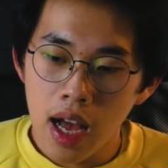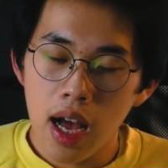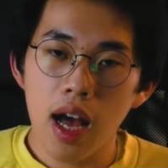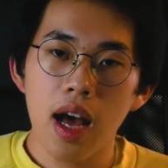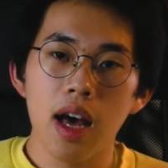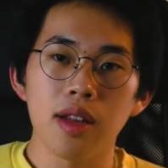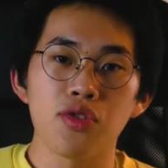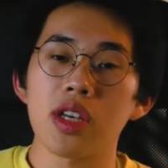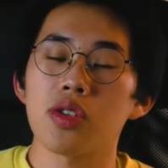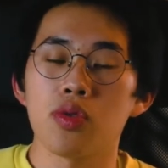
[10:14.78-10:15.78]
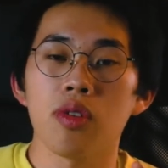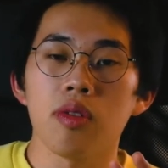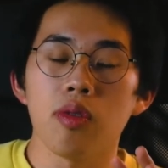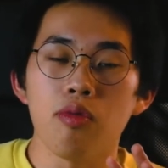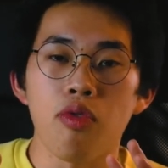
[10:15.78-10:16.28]
And just to
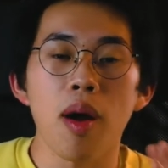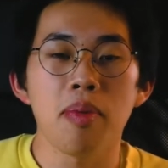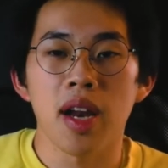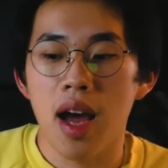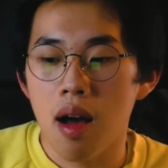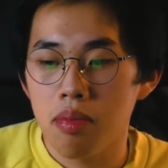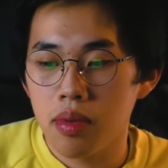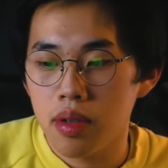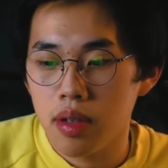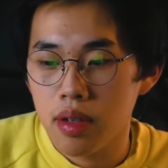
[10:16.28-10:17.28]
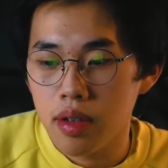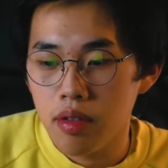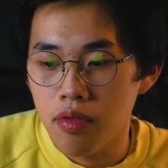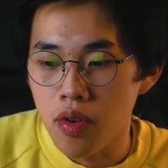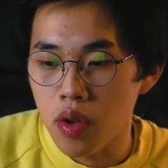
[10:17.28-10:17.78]
wrap it up,
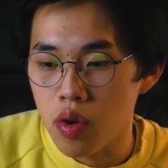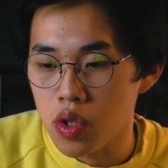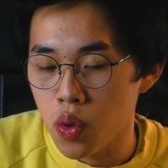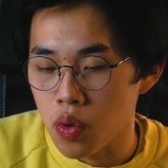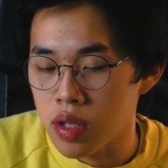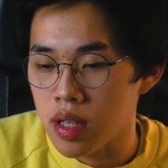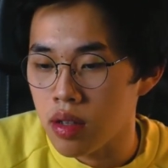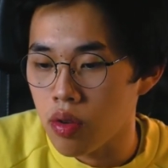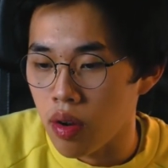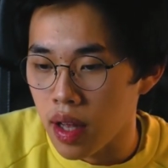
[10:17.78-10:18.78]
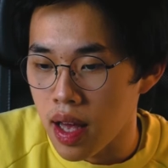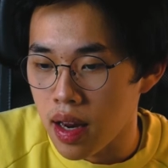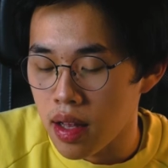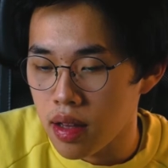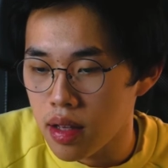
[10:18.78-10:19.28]
for those who still don't get
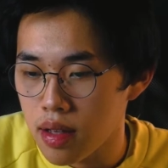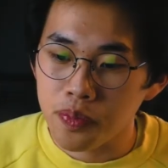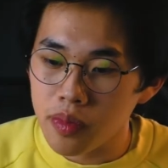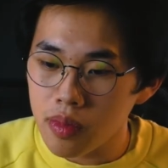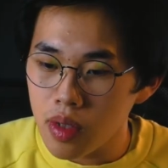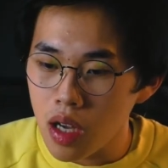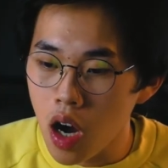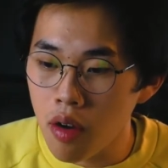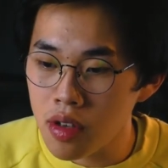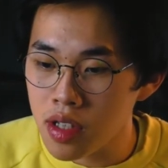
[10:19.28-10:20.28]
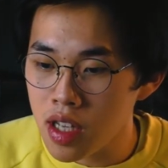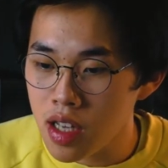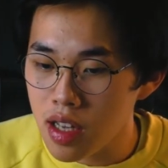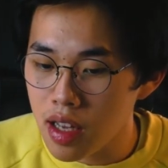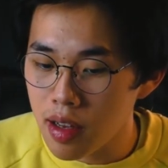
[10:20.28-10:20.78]
it,
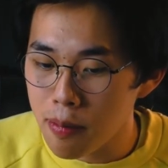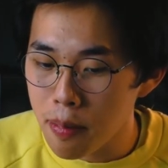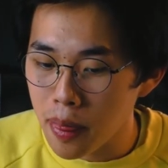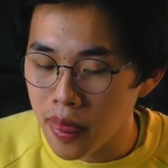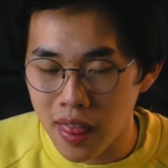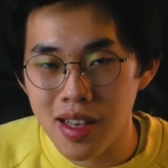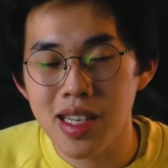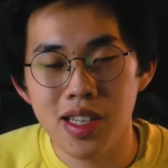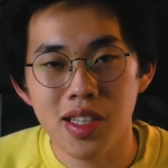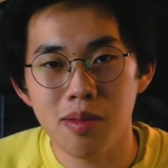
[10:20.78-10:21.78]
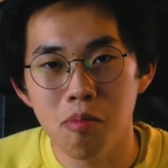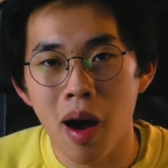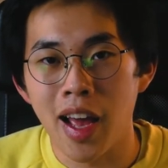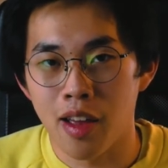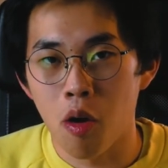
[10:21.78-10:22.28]
obviously, this is
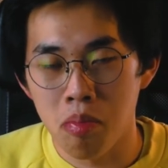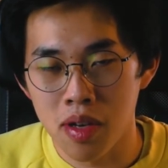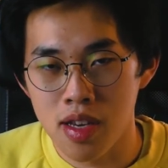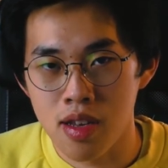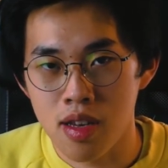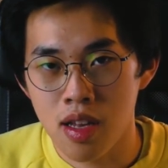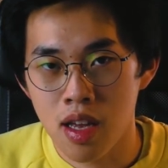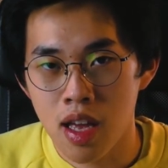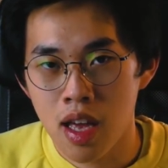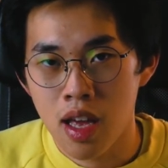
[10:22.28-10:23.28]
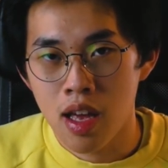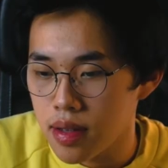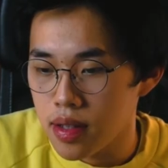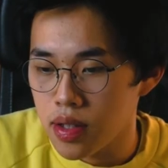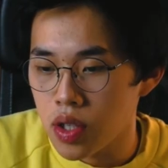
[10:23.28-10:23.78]
my opinion.
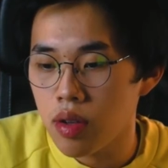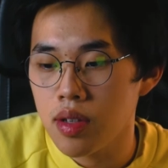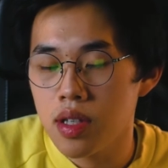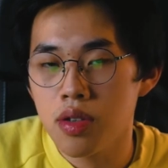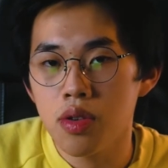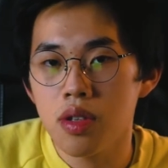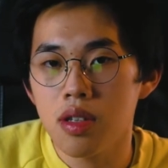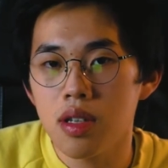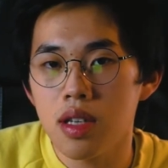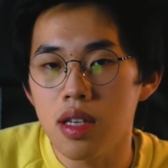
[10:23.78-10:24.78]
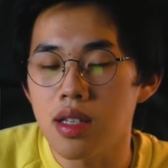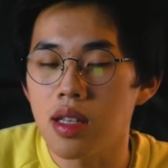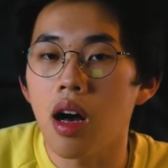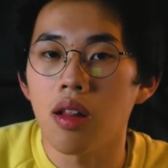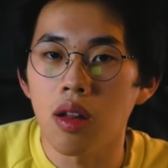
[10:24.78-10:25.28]
Solitude is
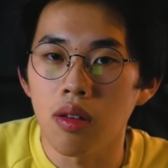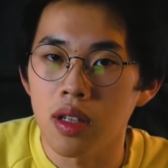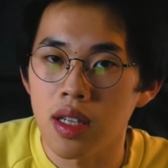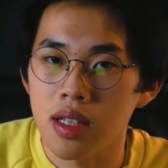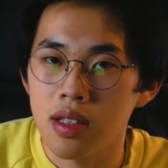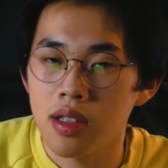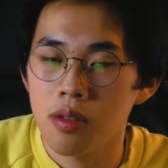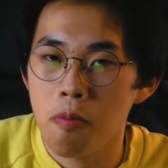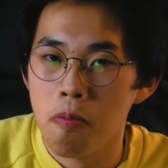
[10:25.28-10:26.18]
not loneliness.